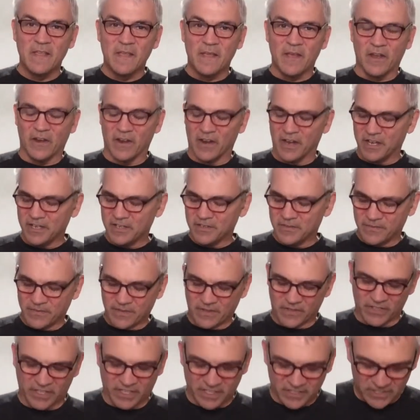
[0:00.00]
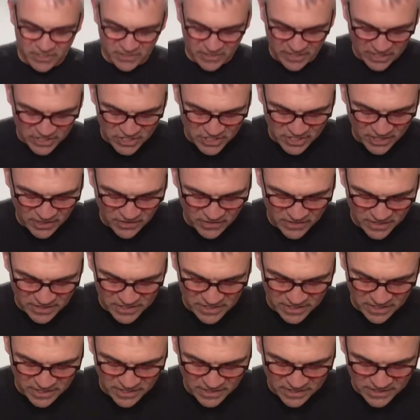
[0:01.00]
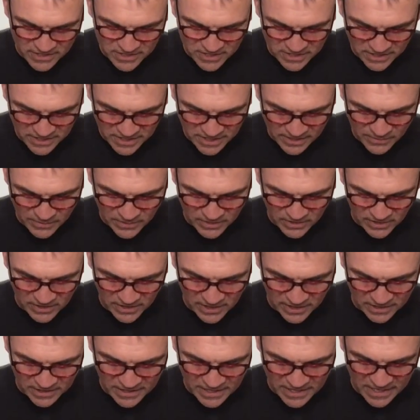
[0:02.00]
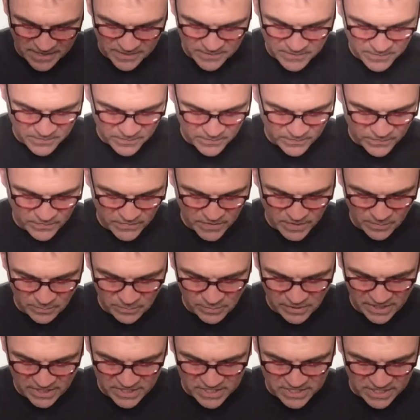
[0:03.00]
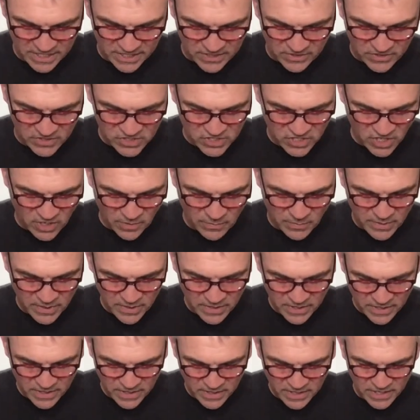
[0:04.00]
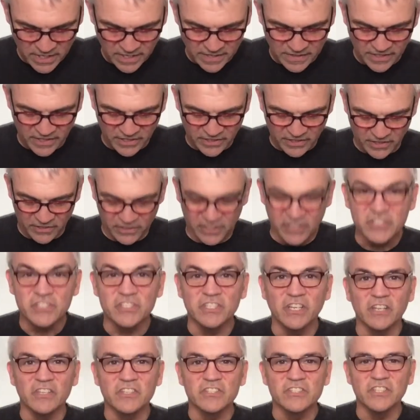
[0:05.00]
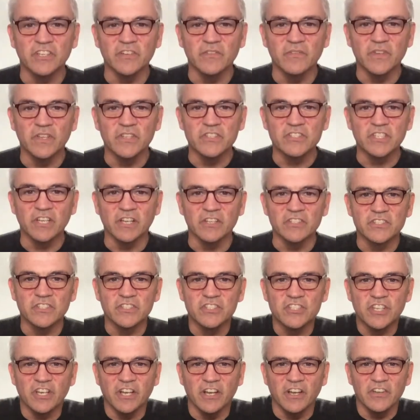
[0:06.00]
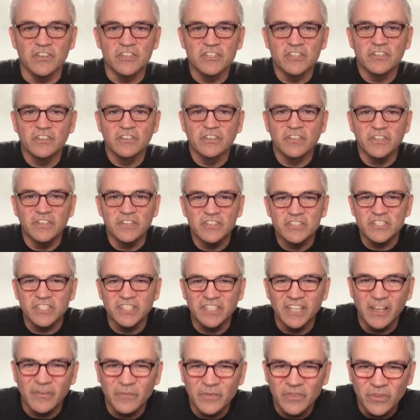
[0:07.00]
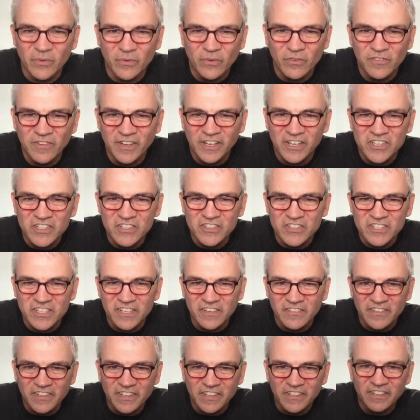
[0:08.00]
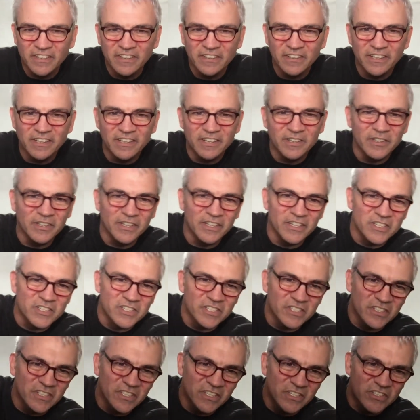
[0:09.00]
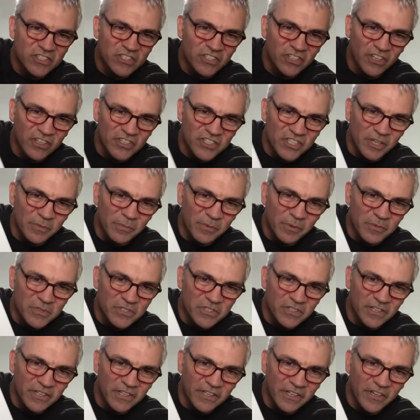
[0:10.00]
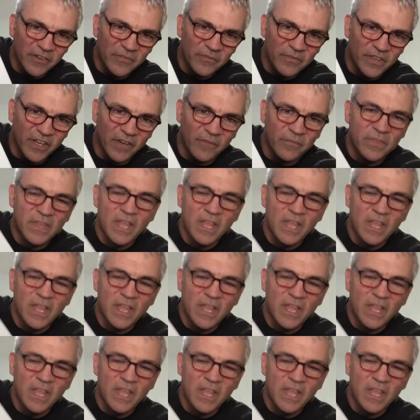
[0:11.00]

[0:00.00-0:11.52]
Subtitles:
All right, I think it didn't actually go there, did it? Turn that one on like that, place that on top. There you go, and it starts to charge. Can you see that with the reflections and everything? It is charging, I promise you. There you go. Yeah.